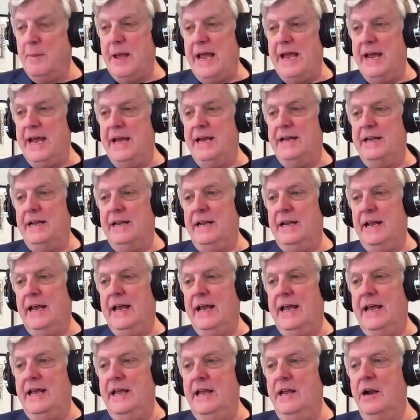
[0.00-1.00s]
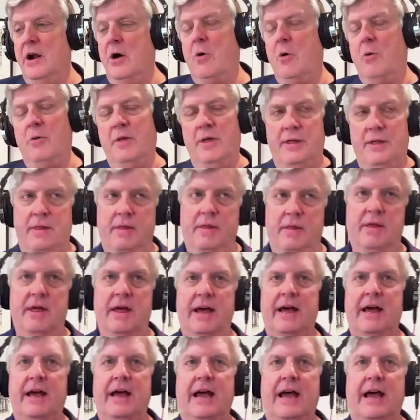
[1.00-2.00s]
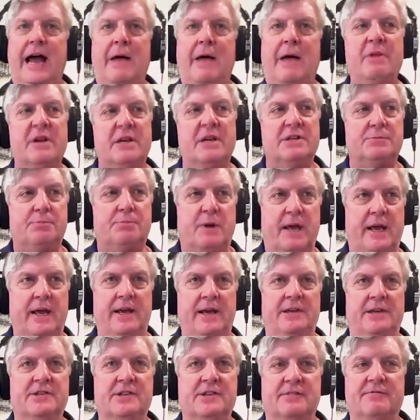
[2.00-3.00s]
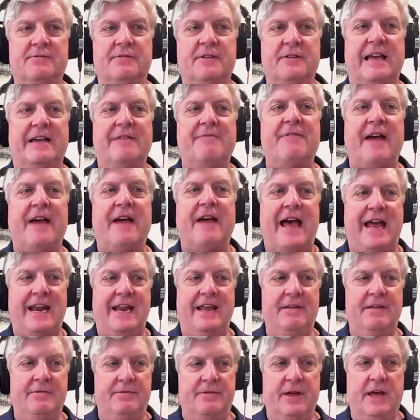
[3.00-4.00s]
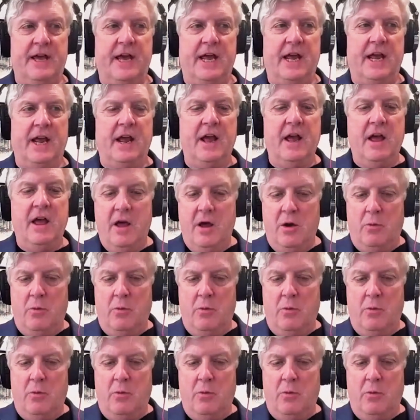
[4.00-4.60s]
And, MSPs, if anything,